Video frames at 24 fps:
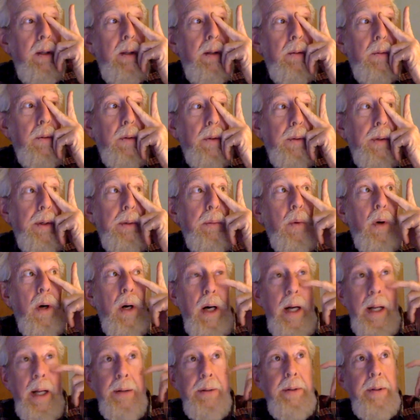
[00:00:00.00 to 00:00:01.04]
What do I
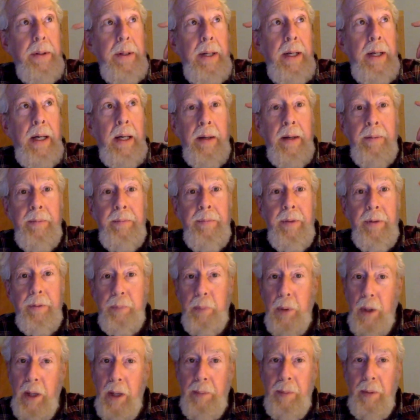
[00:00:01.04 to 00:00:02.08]
want out of this
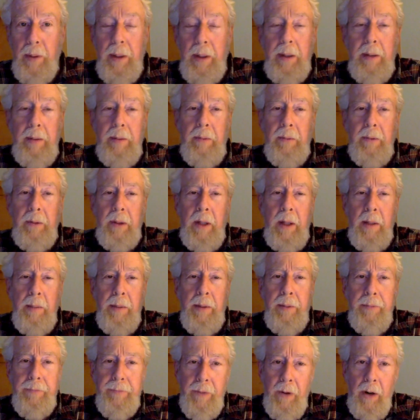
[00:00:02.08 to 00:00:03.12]
property? Is it going to be
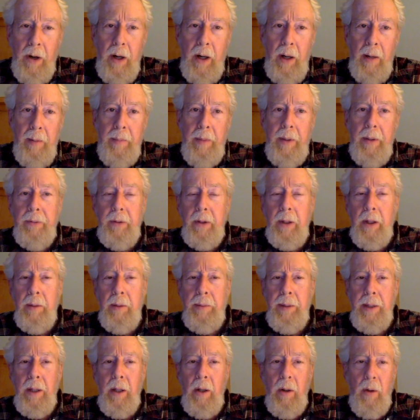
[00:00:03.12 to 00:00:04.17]
a farm? Is it going to
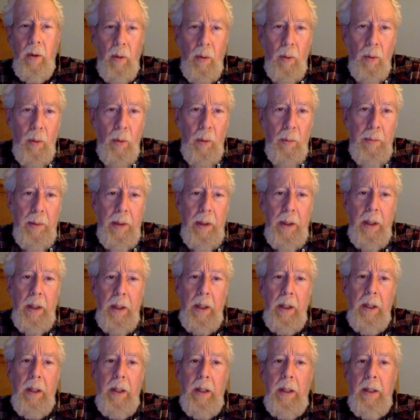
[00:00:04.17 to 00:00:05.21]
be a home?
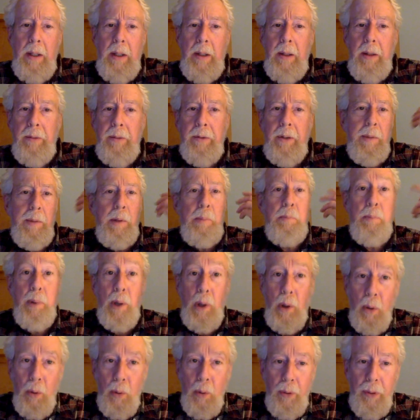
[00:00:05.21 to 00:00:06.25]
Is it be
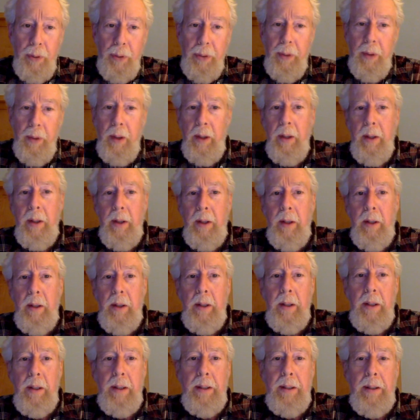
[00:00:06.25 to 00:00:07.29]
both?
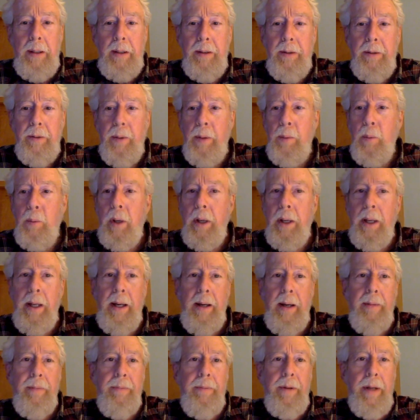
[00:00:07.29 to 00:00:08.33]
Do I want to
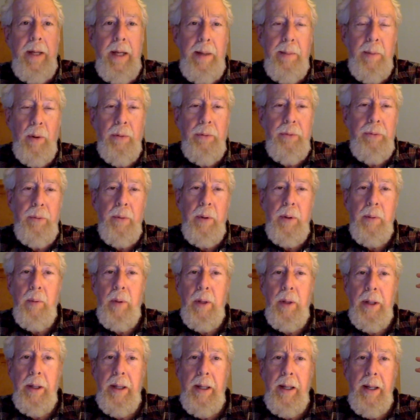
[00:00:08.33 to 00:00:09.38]
have neighbors? Do I
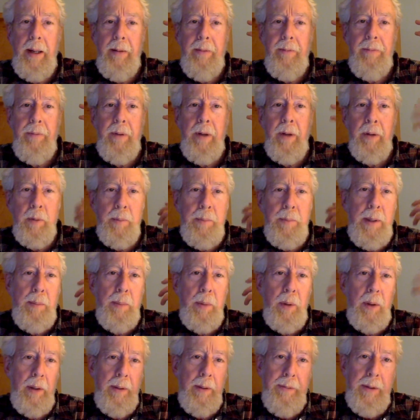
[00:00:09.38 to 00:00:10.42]
want to have other
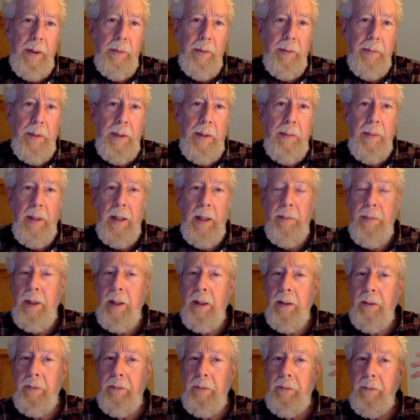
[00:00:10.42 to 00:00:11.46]
people living with me? Maybe
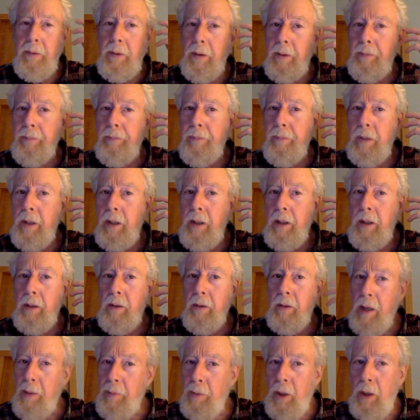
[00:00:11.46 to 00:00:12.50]
it's
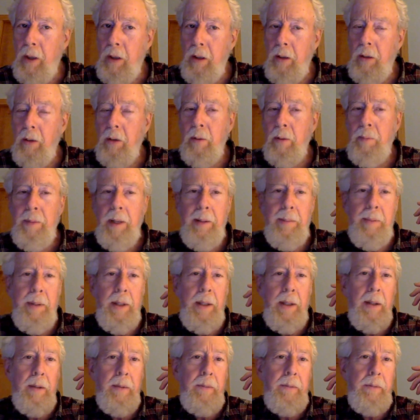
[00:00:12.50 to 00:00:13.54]
grandma, or maybe
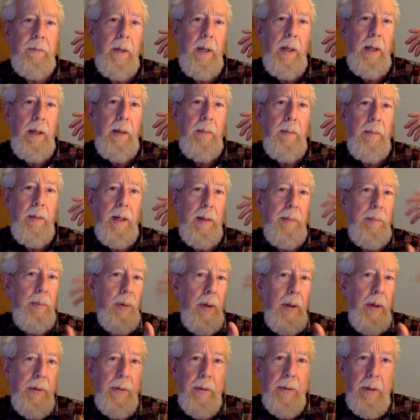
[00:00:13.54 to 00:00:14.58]
it's my
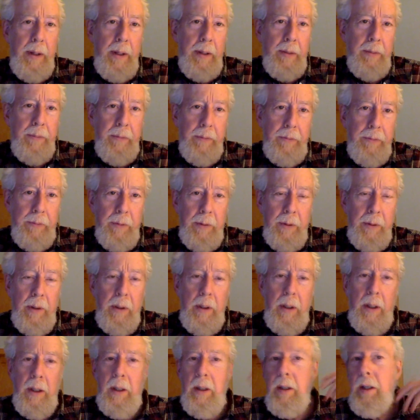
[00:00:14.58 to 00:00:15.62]
brother and
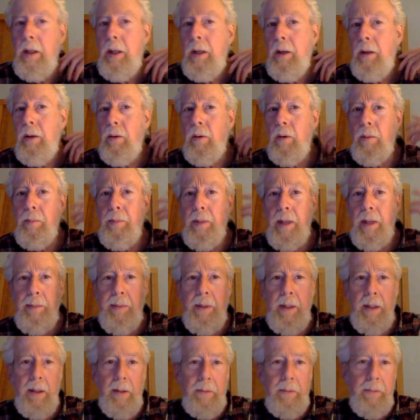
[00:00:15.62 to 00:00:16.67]
sister-in-law, or
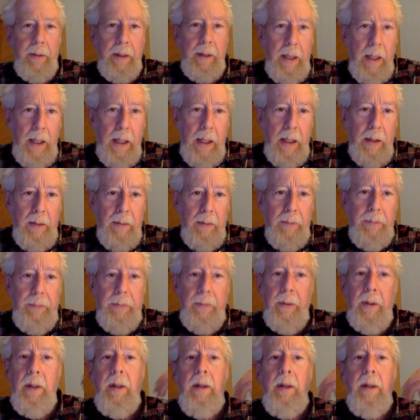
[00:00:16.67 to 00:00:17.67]
maybe it's the kids.